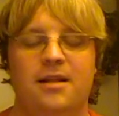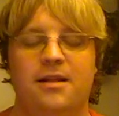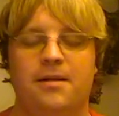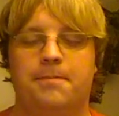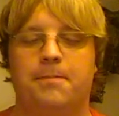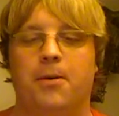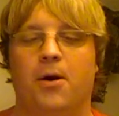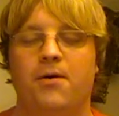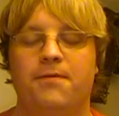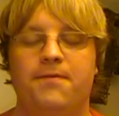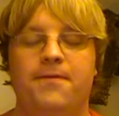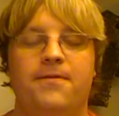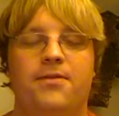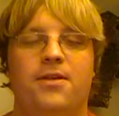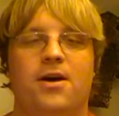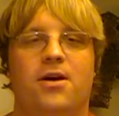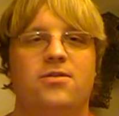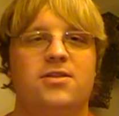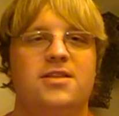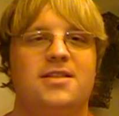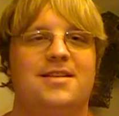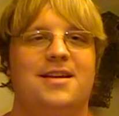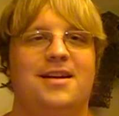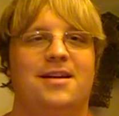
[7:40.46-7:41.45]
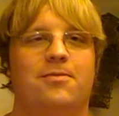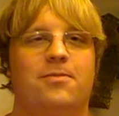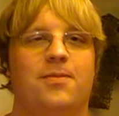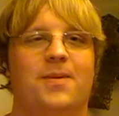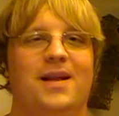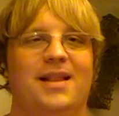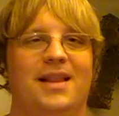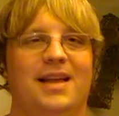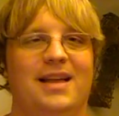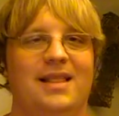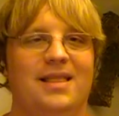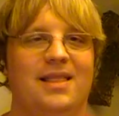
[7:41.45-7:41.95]
both of those didn't
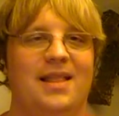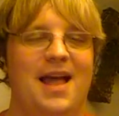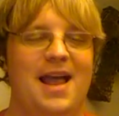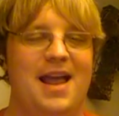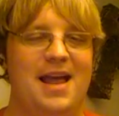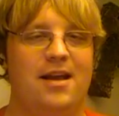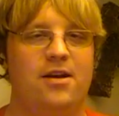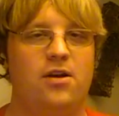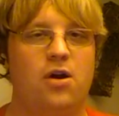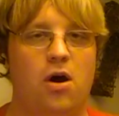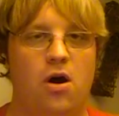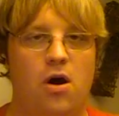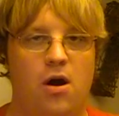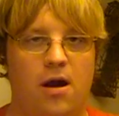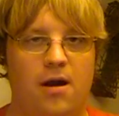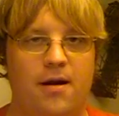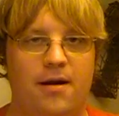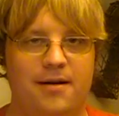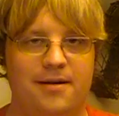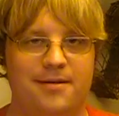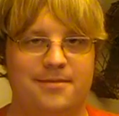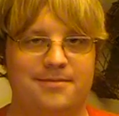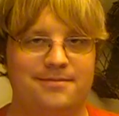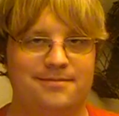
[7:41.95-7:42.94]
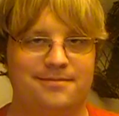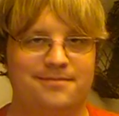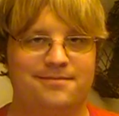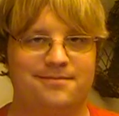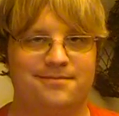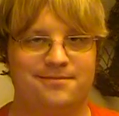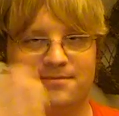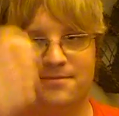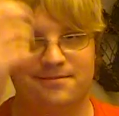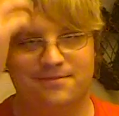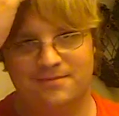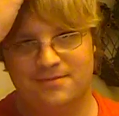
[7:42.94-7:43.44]
really land hard.
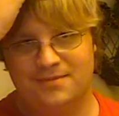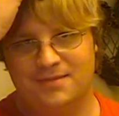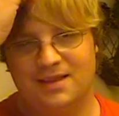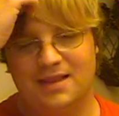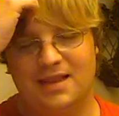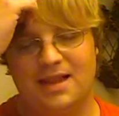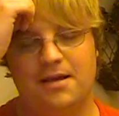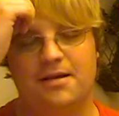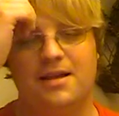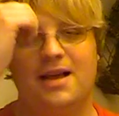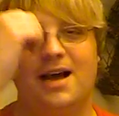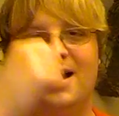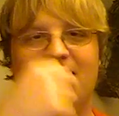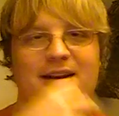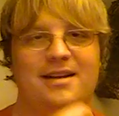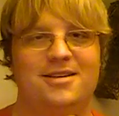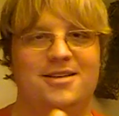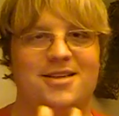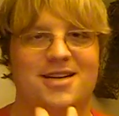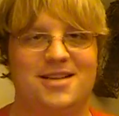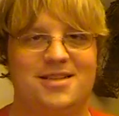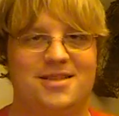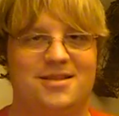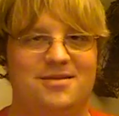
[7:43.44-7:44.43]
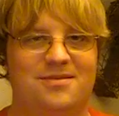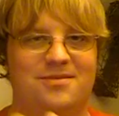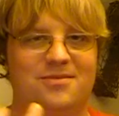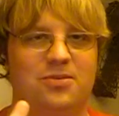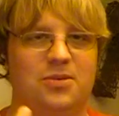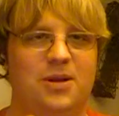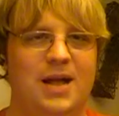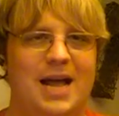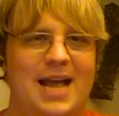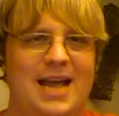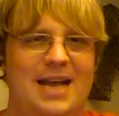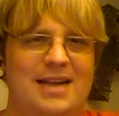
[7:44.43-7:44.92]
They kind of just
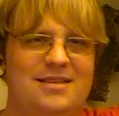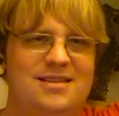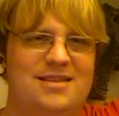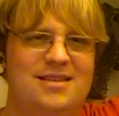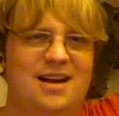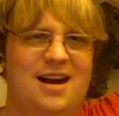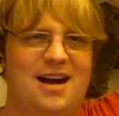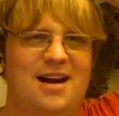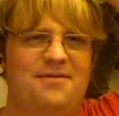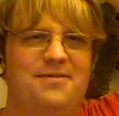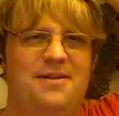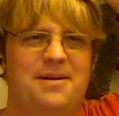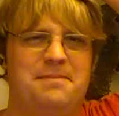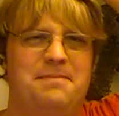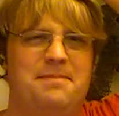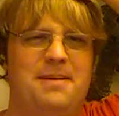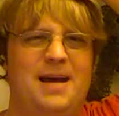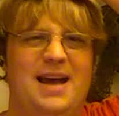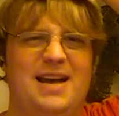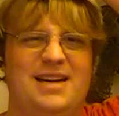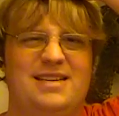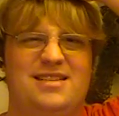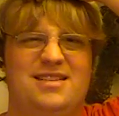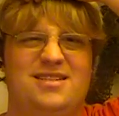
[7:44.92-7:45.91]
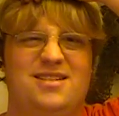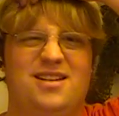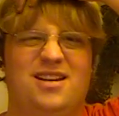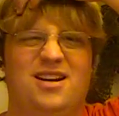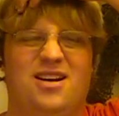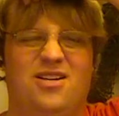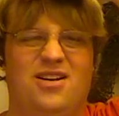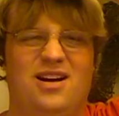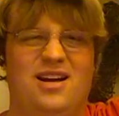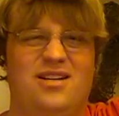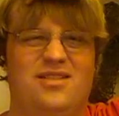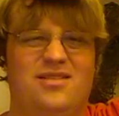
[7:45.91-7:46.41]
glanced off at best. You
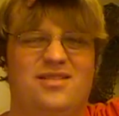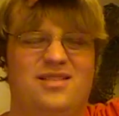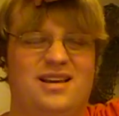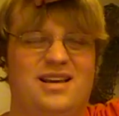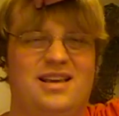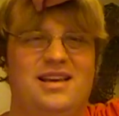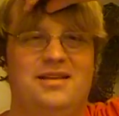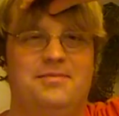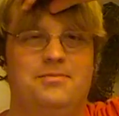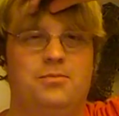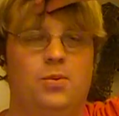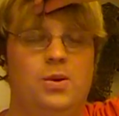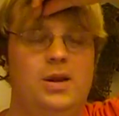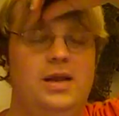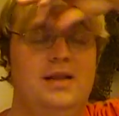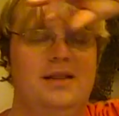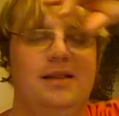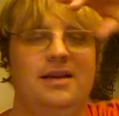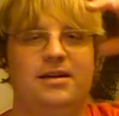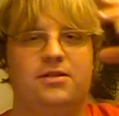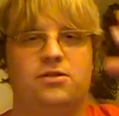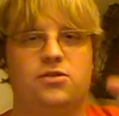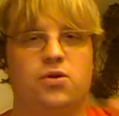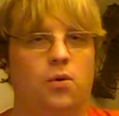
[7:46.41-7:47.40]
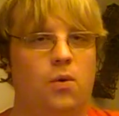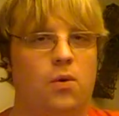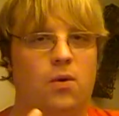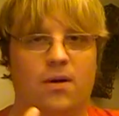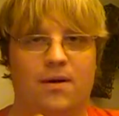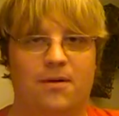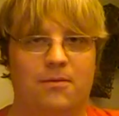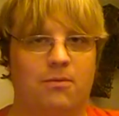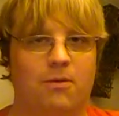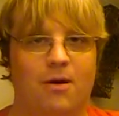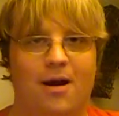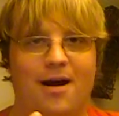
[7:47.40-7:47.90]
know, I don't think he really
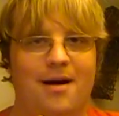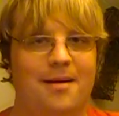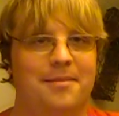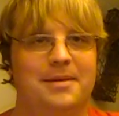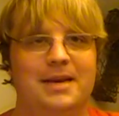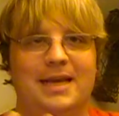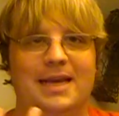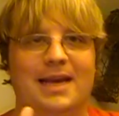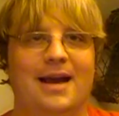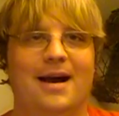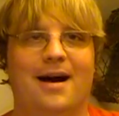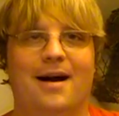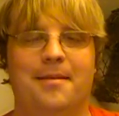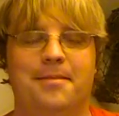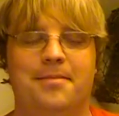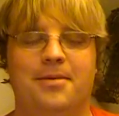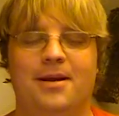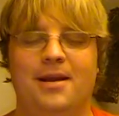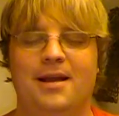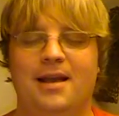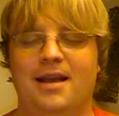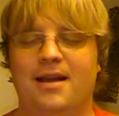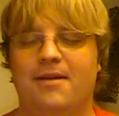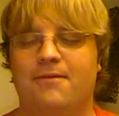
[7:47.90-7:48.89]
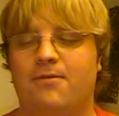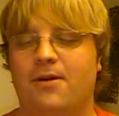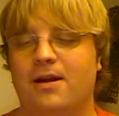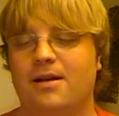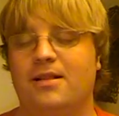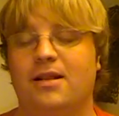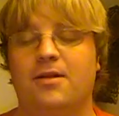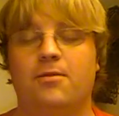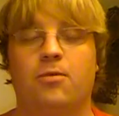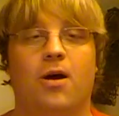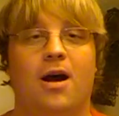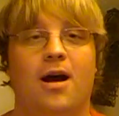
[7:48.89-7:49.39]
tore Romney up.
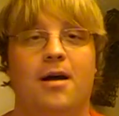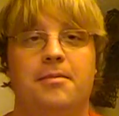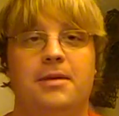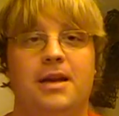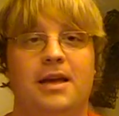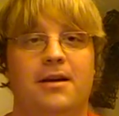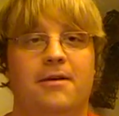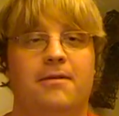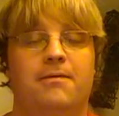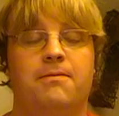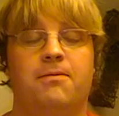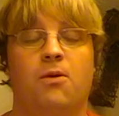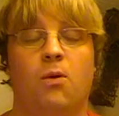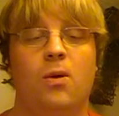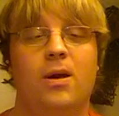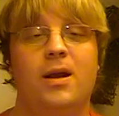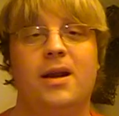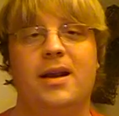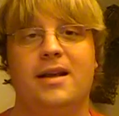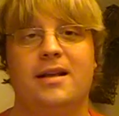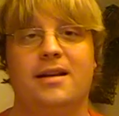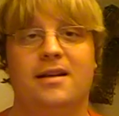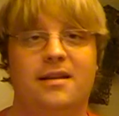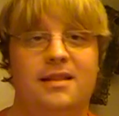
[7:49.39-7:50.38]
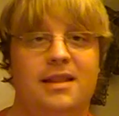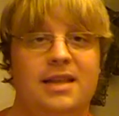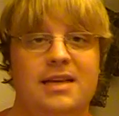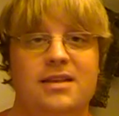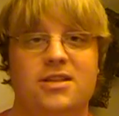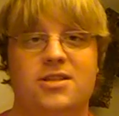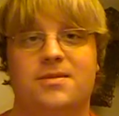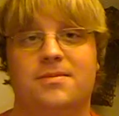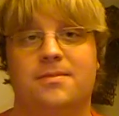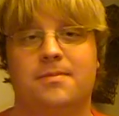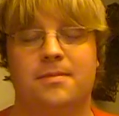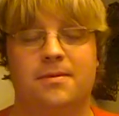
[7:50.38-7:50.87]
Frankly, Romney avoided
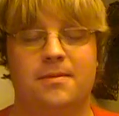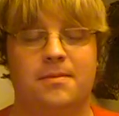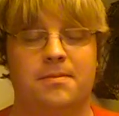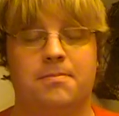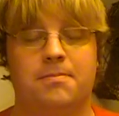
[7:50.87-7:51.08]
these,